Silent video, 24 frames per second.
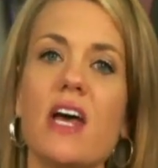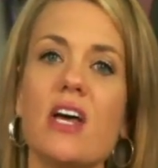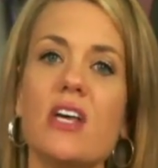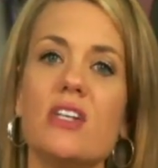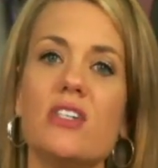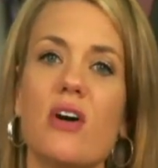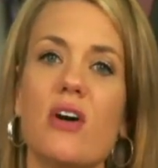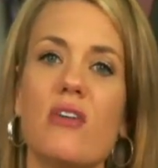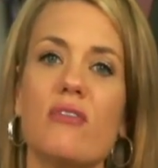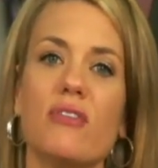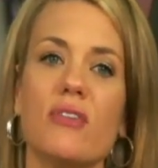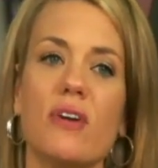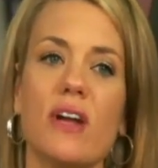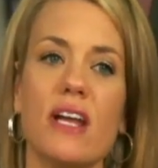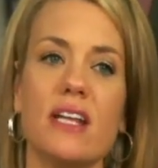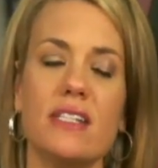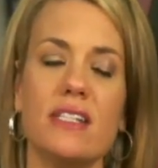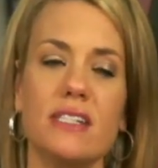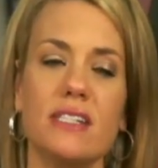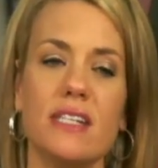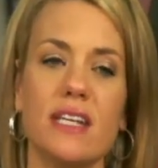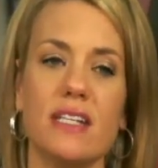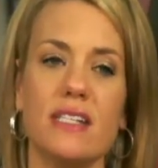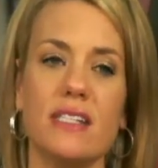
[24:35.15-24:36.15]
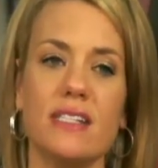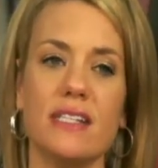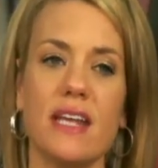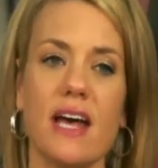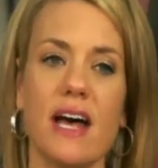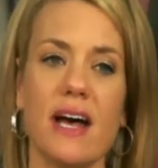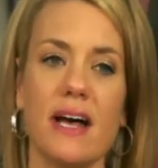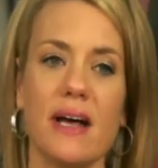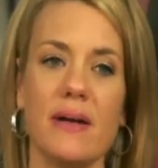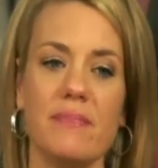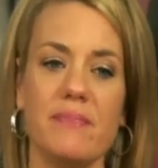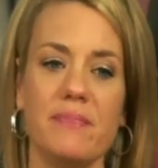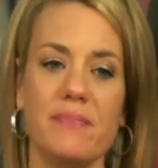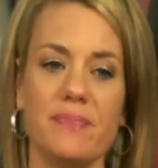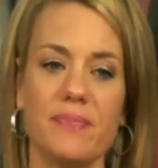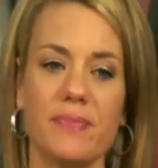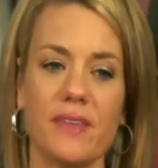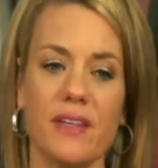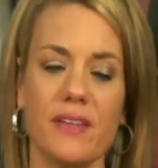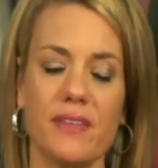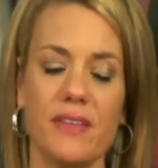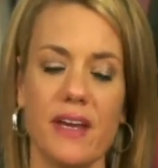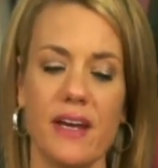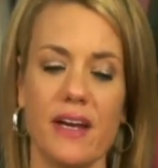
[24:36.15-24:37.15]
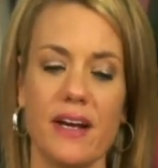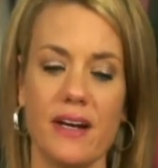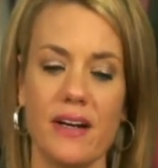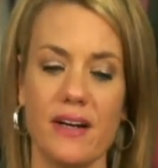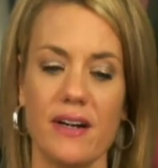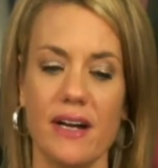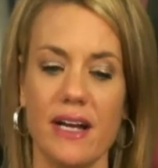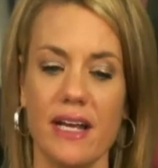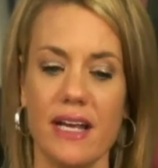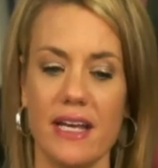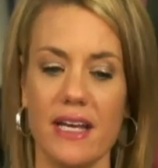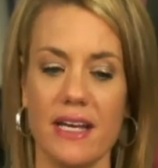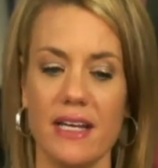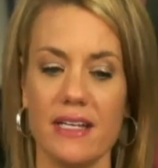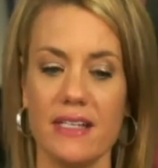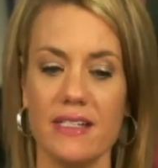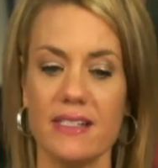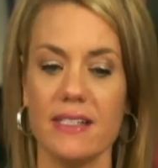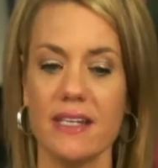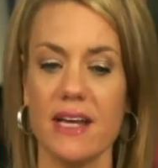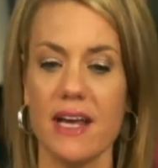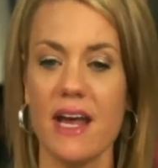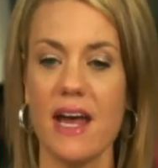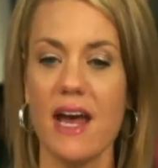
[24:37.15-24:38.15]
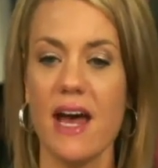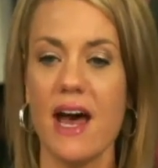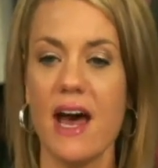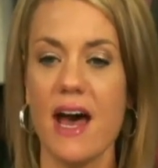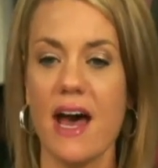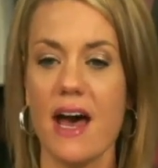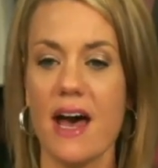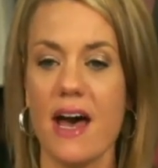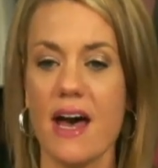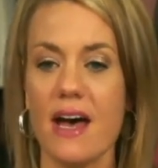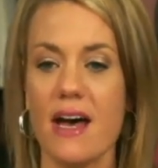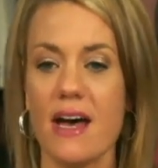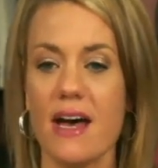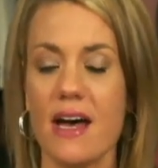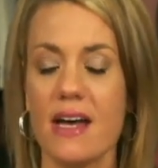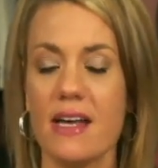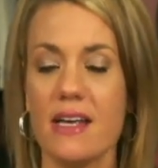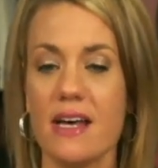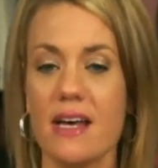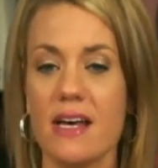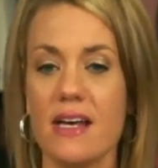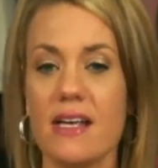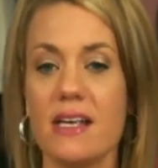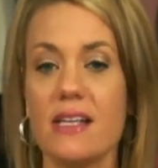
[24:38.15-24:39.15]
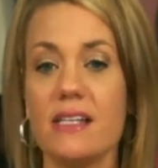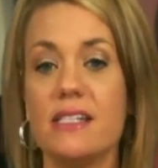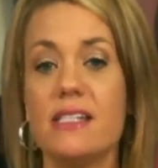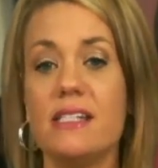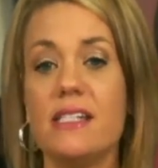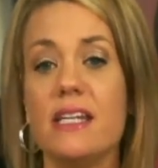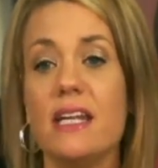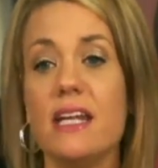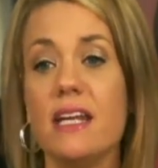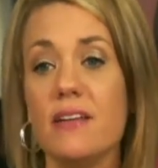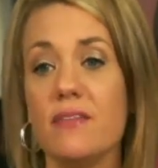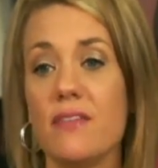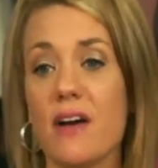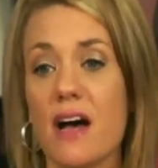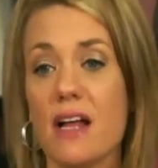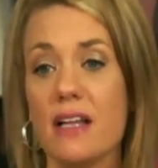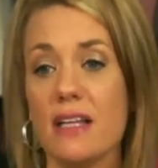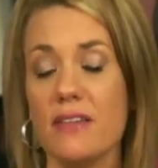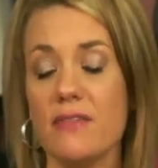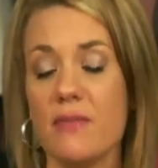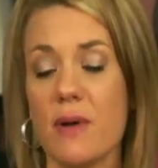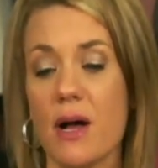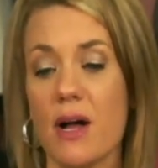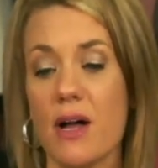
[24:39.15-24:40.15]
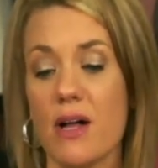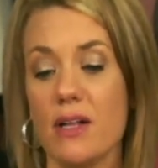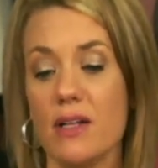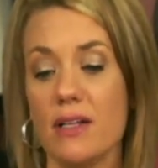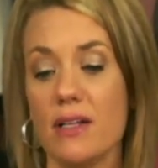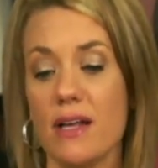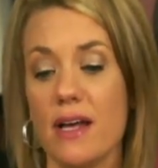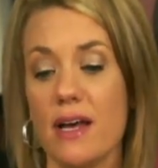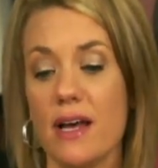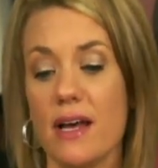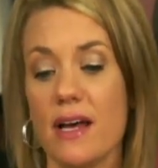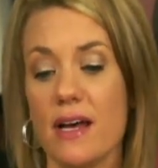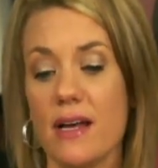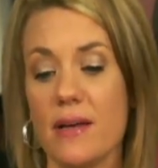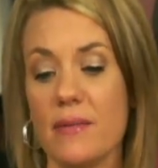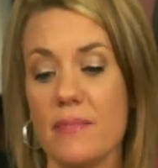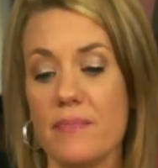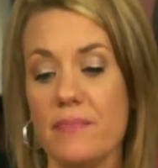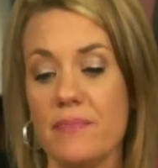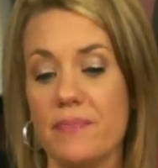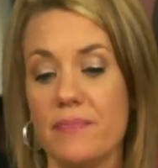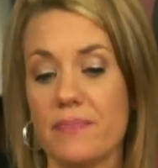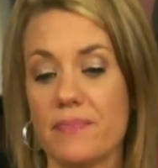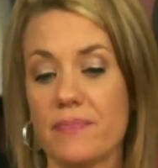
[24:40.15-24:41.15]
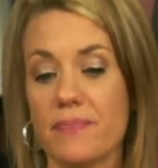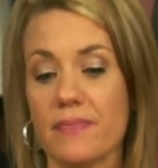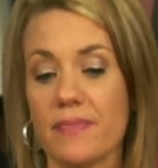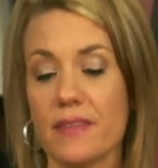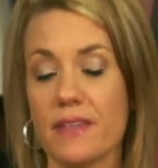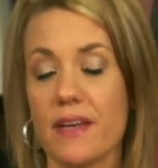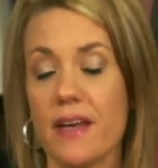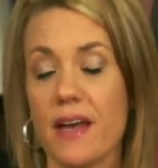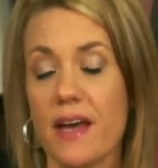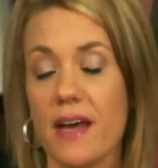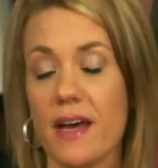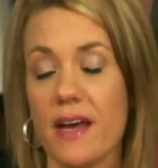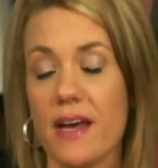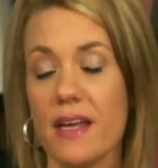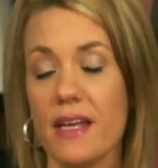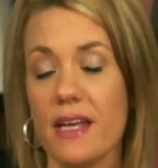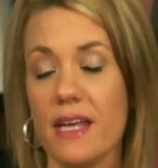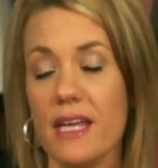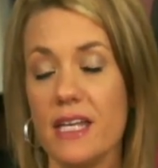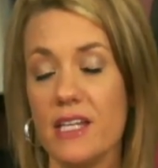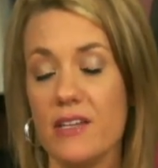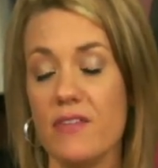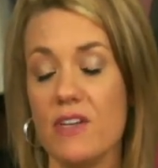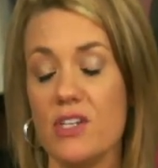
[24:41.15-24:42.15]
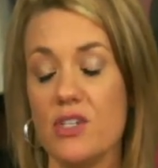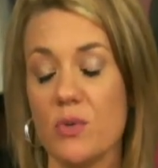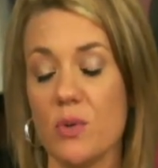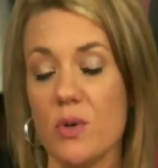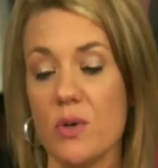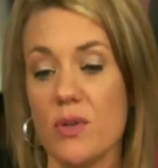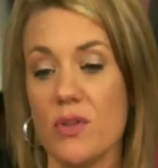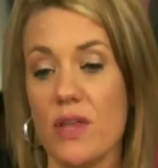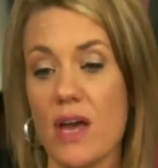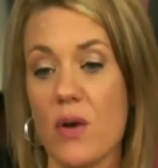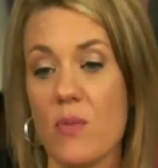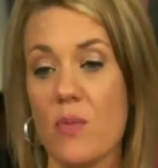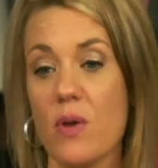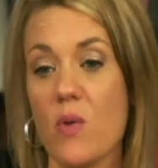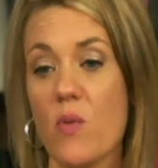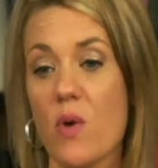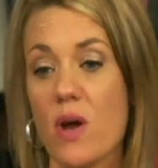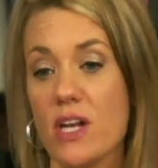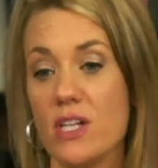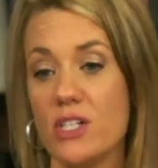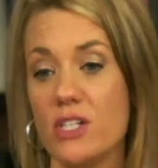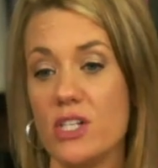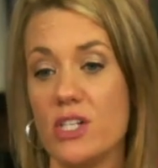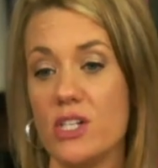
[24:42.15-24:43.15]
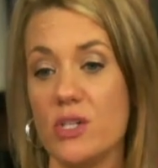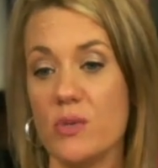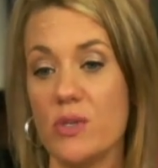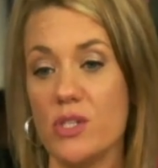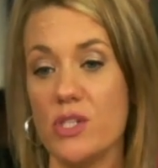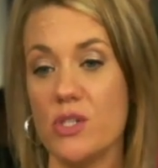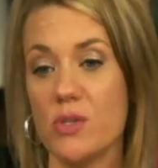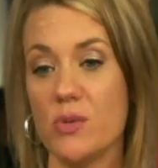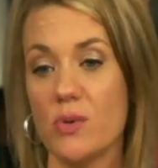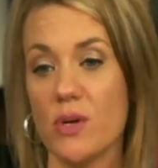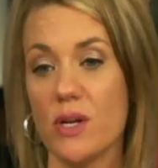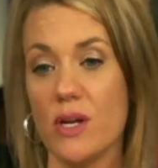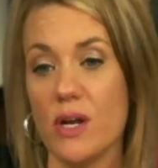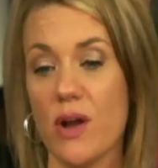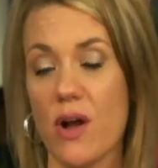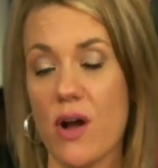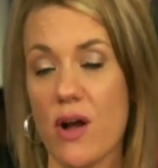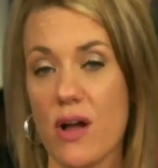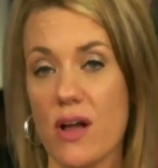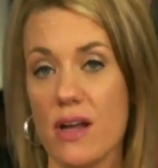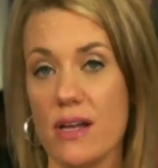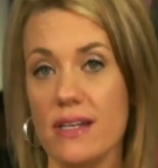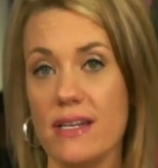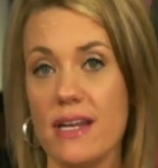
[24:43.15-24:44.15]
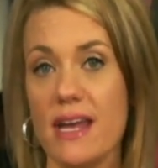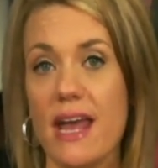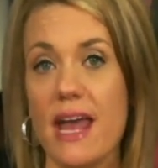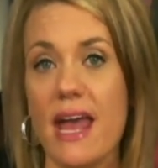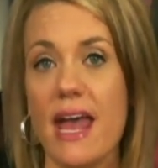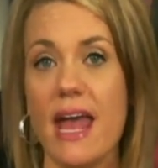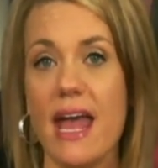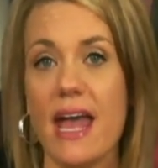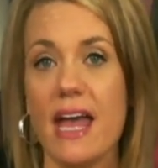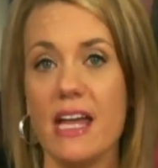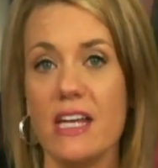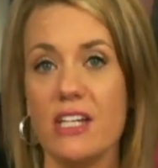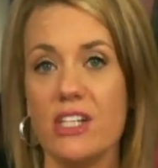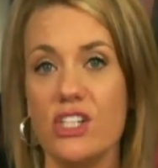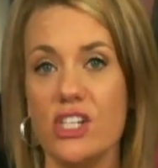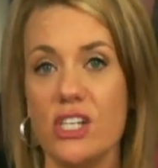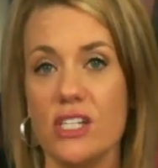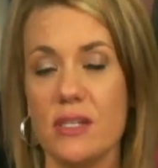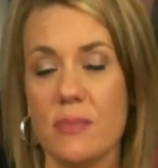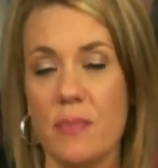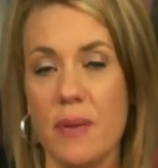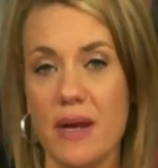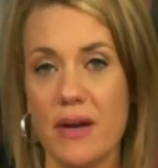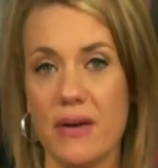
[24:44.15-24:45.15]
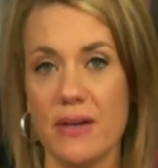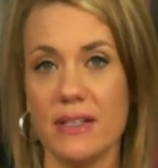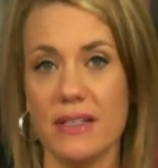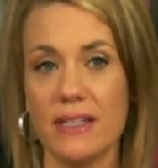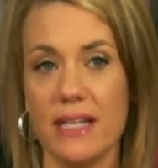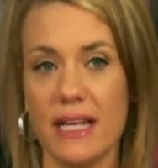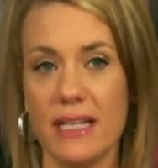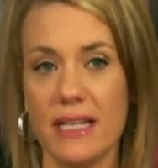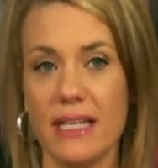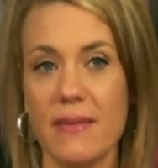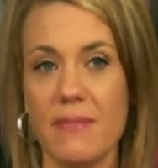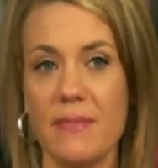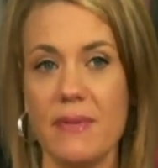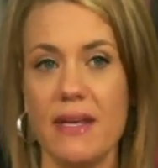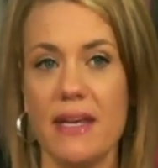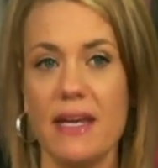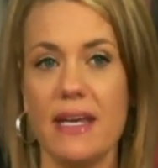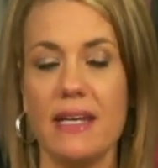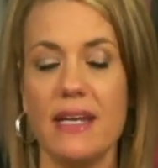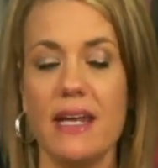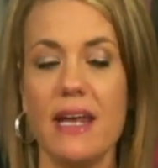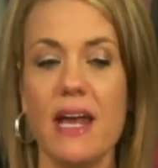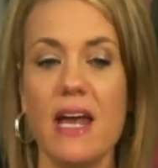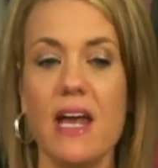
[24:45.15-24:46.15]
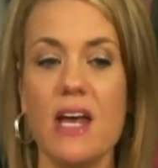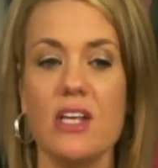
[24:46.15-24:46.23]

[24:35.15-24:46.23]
So for instance, um, there is uh, a, a sitting volleyball um, Uh, individual that we wanted to do a story on, and she's a para Olympian.